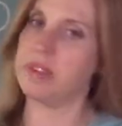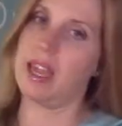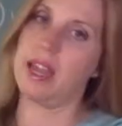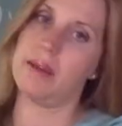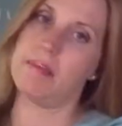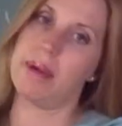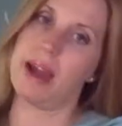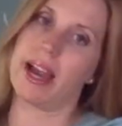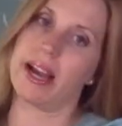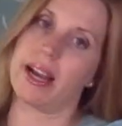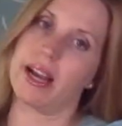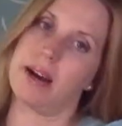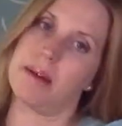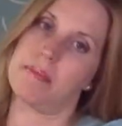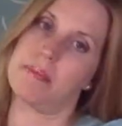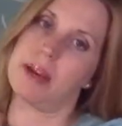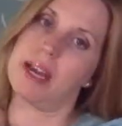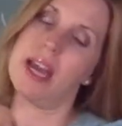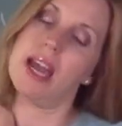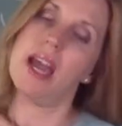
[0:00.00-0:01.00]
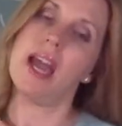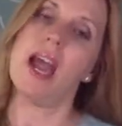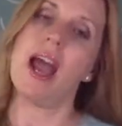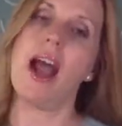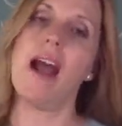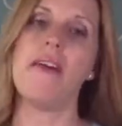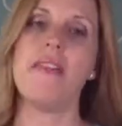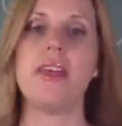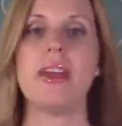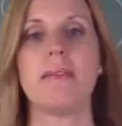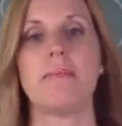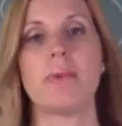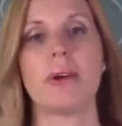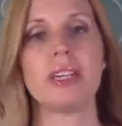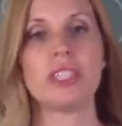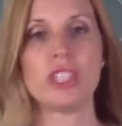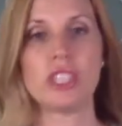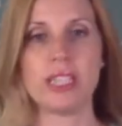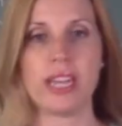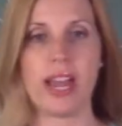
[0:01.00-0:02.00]
and back up and then
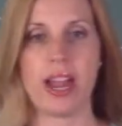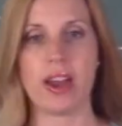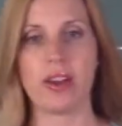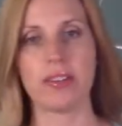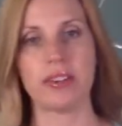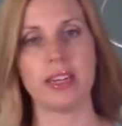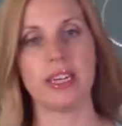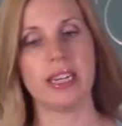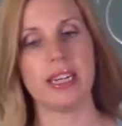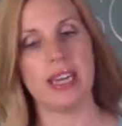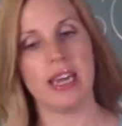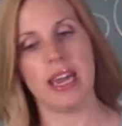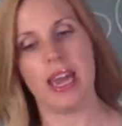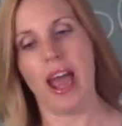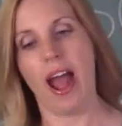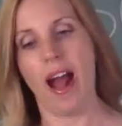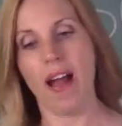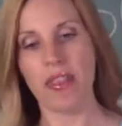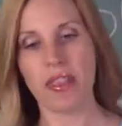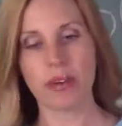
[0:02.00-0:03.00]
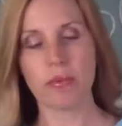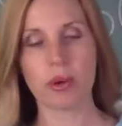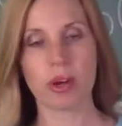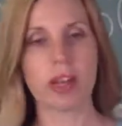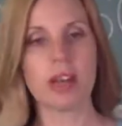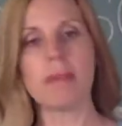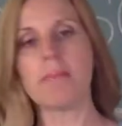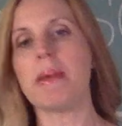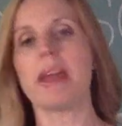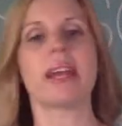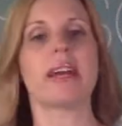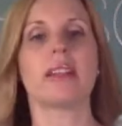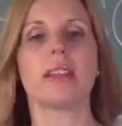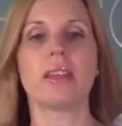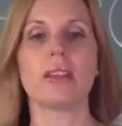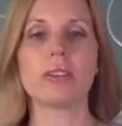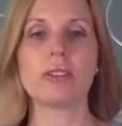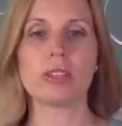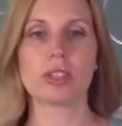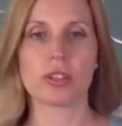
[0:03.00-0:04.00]
brush down. And then we're going to make a
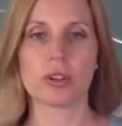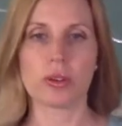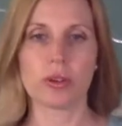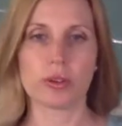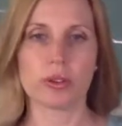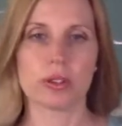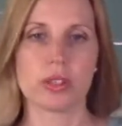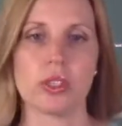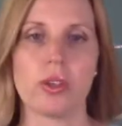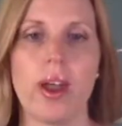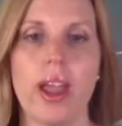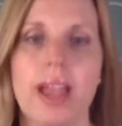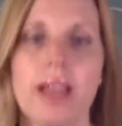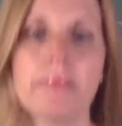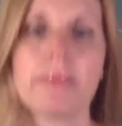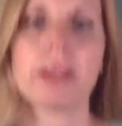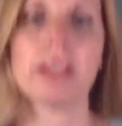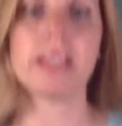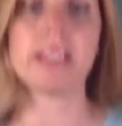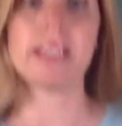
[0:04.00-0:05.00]
little circle. So I am going